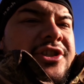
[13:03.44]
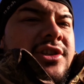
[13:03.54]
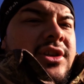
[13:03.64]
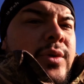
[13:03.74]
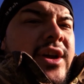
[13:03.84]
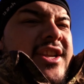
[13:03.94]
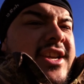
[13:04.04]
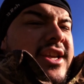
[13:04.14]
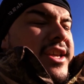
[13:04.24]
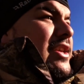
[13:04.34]
patiently
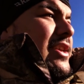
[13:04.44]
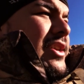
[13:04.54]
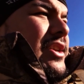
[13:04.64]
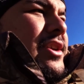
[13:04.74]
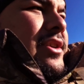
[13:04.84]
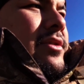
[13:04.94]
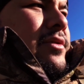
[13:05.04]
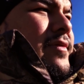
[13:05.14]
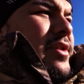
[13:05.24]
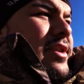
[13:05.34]
waiting.
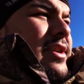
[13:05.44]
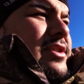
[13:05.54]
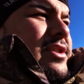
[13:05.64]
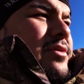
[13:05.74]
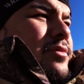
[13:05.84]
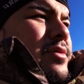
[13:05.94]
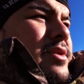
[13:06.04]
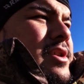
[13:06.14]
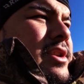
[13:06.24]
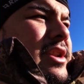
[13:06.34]
We've got still
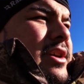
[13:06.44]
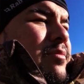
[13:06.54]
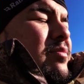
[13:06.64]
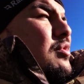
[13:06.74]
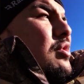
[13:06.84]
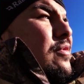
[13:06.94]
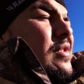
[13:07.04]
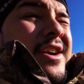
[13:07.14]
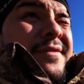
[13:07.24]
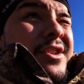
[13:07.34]
a
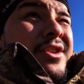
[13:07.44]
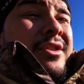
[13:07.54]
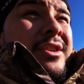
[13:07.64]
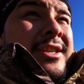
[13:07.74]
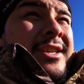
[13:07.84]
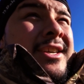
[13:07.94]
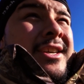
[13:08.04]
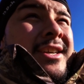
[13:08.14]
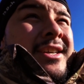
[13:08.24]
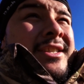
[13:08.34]
beautiful afternoon.
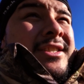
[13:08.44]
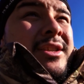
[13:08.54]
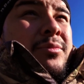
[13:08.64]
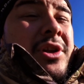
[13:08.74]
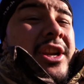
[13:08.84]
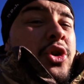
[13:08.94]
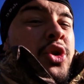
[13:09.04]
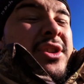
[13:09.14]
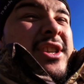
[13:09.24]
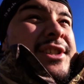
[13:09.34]
It's getting bloody
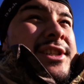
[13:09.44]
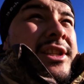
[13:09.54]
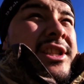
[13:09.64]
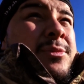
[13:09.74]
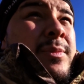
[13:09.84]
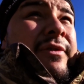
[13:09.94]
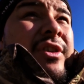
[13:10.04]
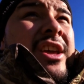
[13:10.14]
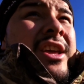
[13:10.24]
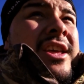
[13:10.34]
hot actually in this
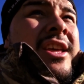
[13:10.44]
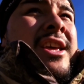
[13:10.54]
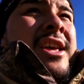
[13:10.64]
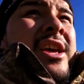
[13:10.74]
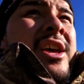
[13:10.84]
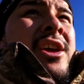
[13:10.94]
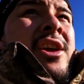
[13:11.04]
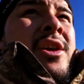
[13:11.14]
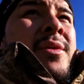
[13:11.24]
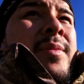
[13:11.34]
puppy,
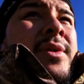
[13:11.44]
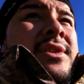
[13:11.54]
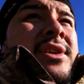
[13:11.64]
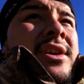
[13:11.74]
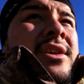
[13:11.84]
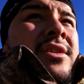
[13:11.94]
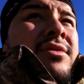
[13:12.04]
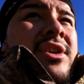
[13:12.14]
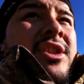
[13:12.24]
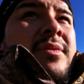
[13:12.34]
but
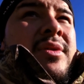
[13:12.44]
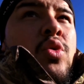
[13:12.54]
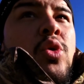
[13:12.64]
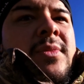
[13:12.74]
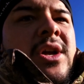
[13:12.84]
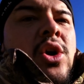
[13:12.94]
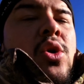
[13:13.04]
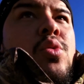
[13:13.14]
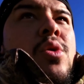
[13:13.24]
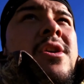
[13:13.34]
I'd rather be warm than
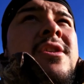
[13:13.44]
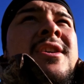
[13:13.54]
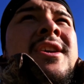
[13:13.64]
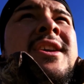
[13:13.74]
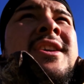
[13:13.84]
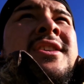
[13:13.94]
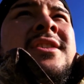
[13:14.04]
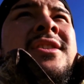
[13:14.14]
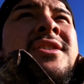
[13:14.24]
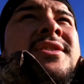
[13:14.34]
cold.
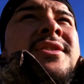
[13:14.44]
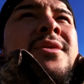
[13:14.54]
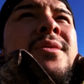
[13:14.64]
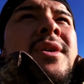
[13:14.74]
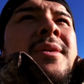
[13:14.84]
So